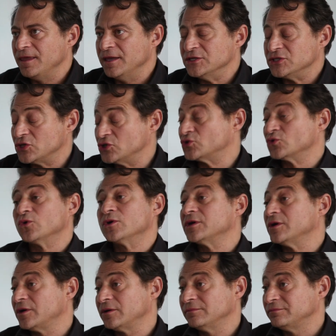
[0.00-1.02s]
is
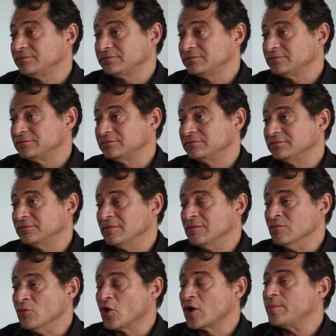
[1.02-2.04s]
extraordinary,
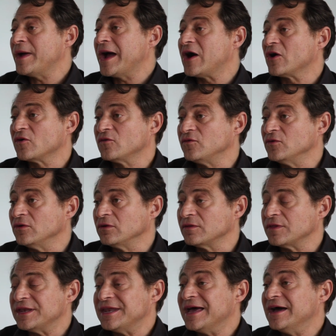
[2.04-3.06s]
more powerful
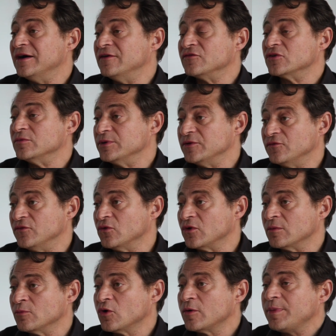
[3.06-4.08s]
than ever
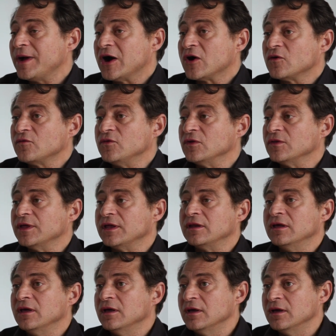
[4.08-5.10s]
before, more powerful than